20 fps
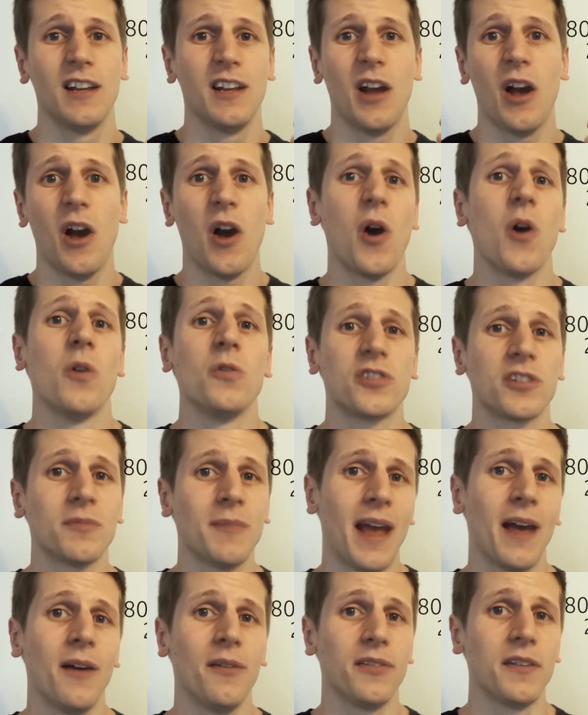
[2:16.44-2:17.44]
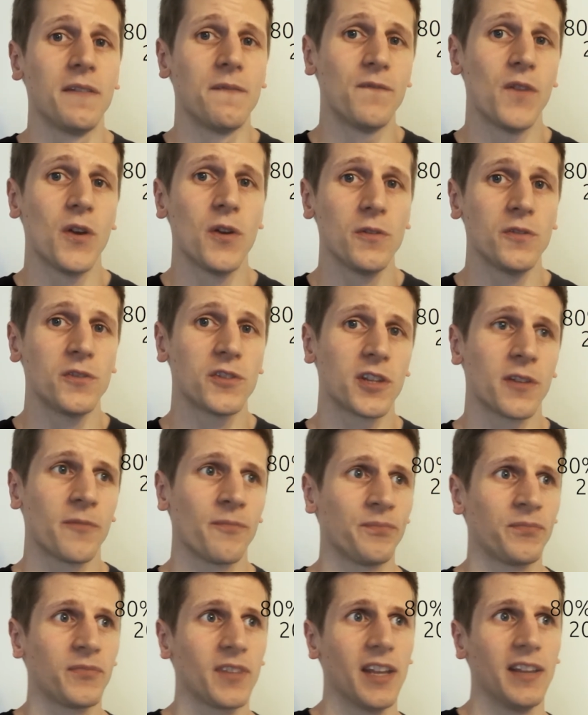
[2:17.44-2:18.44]
wholesome, healthy foods.
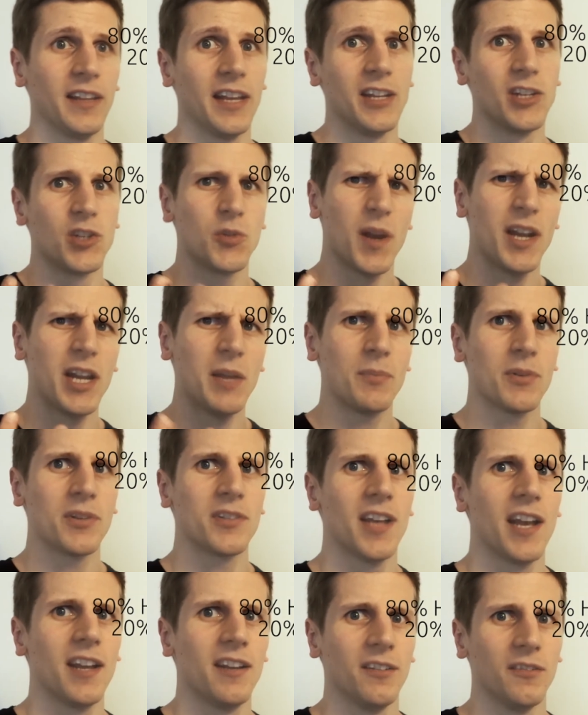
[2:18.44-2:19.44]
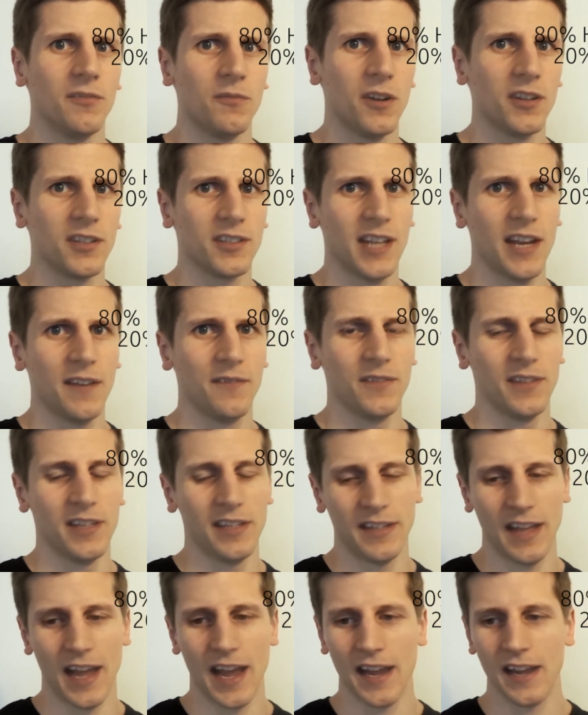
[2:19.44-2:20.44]
And then 20% of what's left for the
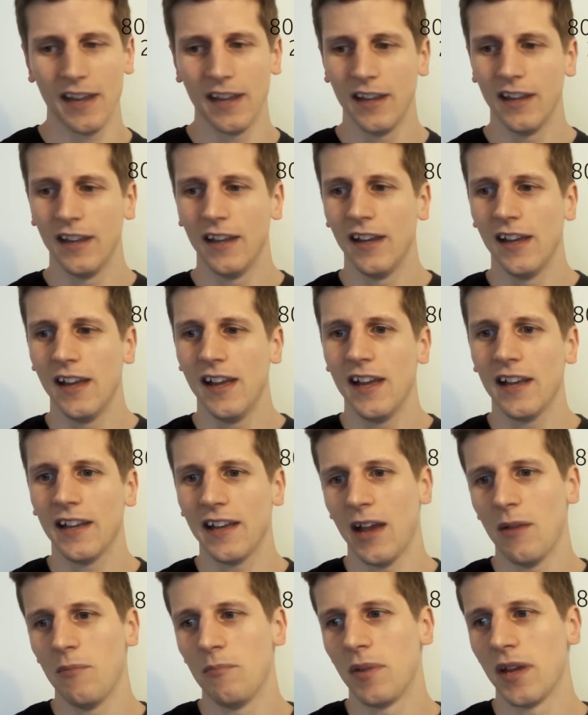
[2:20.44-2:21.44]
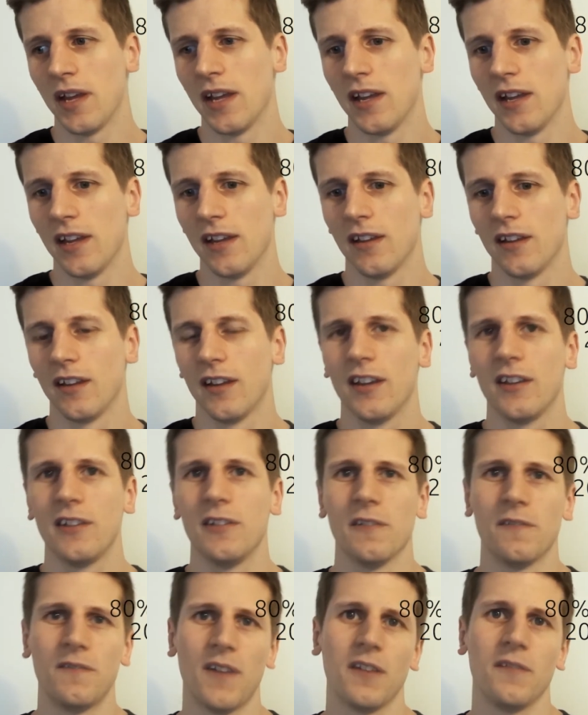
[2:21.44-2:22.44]
day can be
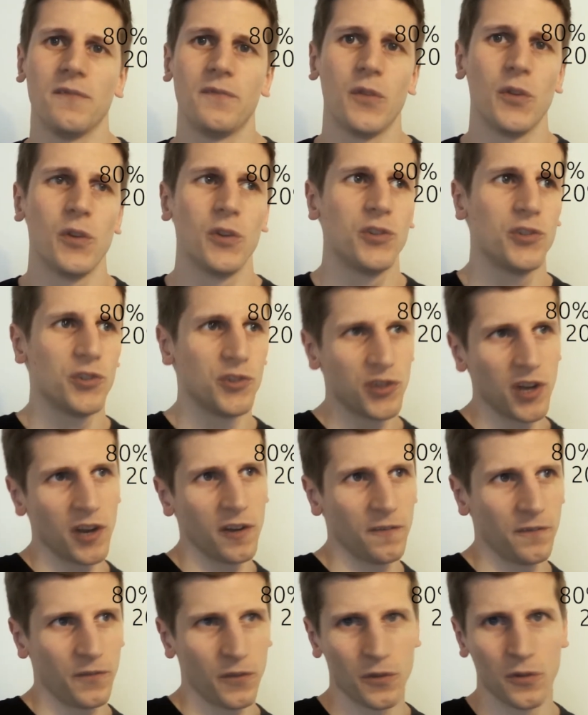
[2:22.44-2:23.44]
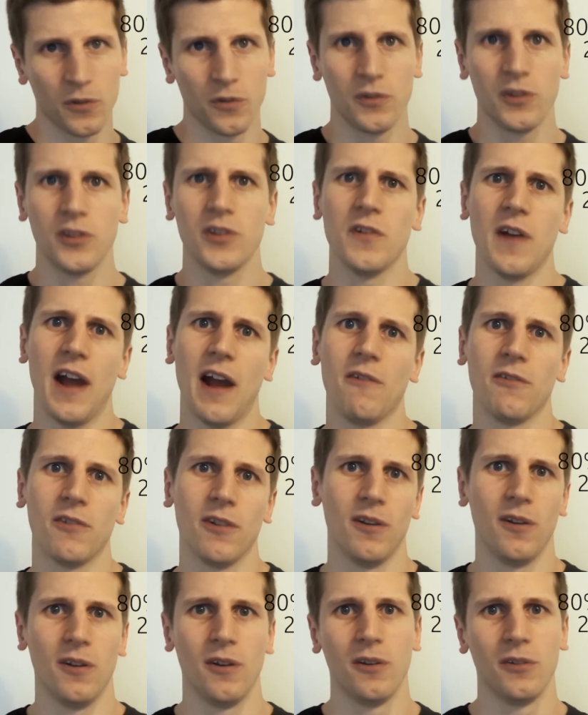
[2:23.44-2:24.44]
your fun foods, your junk food, your
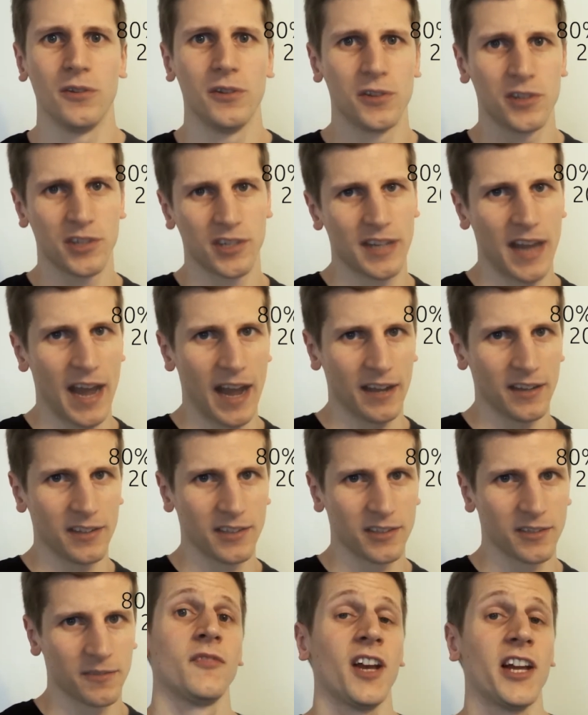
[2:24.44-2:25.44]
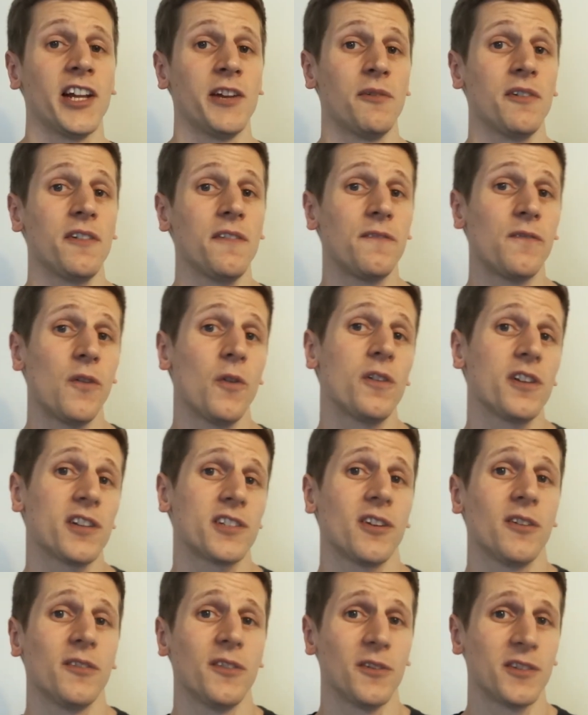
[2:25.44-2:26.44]
alcohol, your snacks. And you want to focus
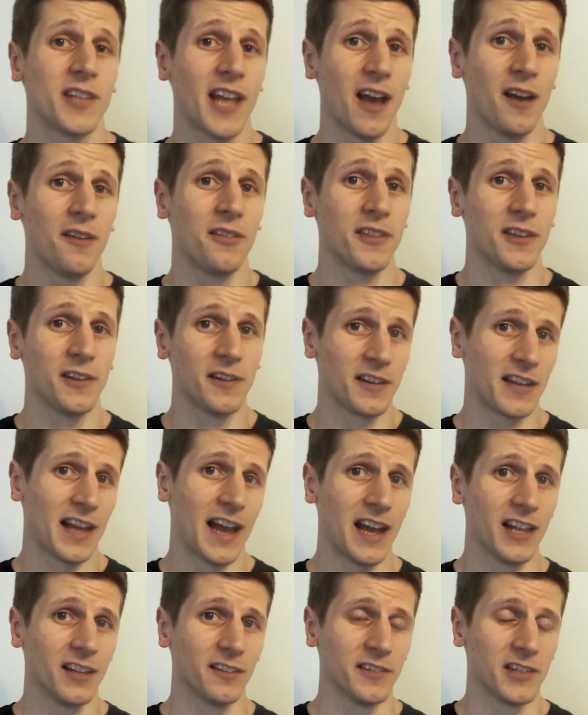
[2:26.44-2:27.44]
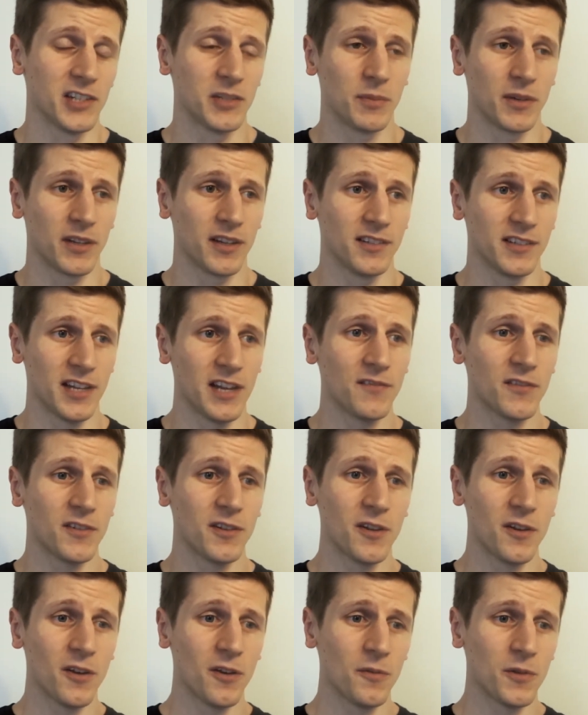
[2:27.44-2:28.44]
on those healthier calories because even
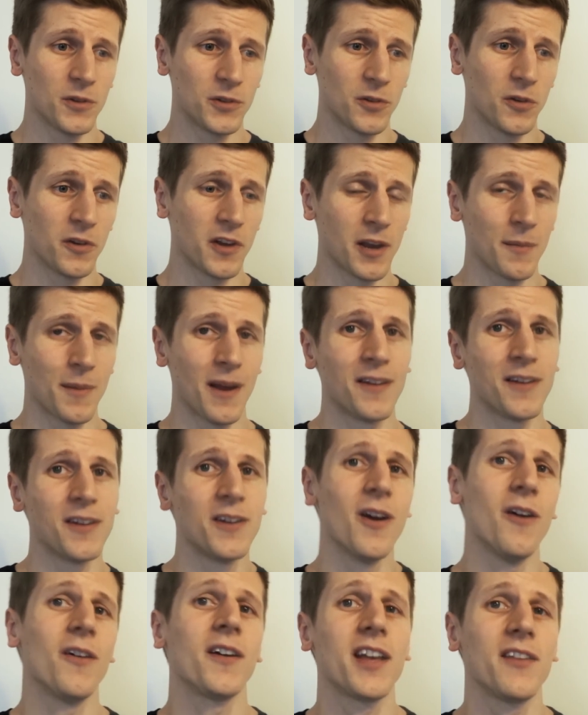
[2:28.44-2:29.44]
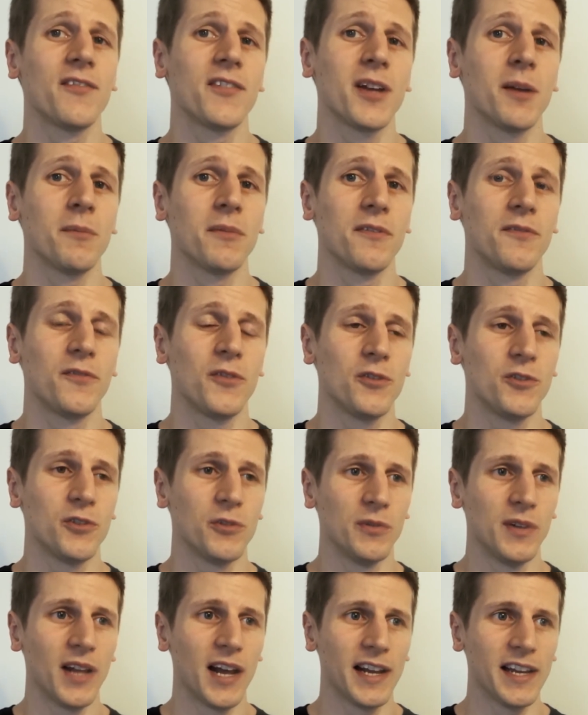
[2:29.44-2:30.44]
though we're talking about not giving up the food
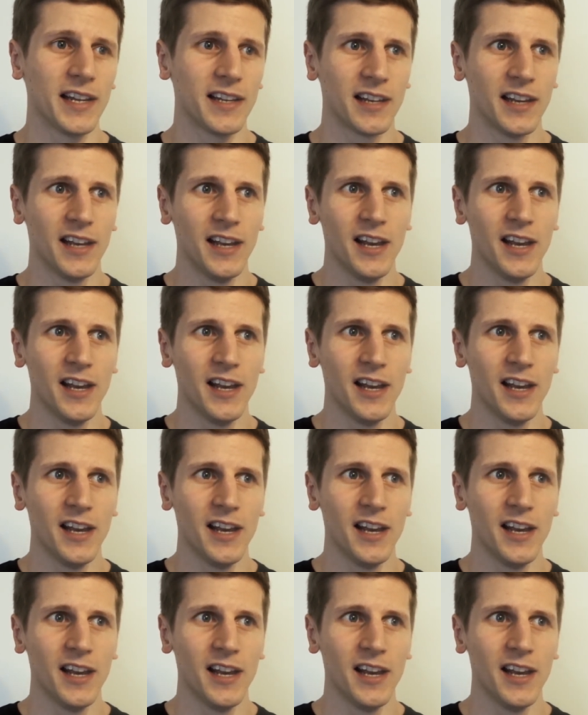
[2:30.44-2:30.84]
you like,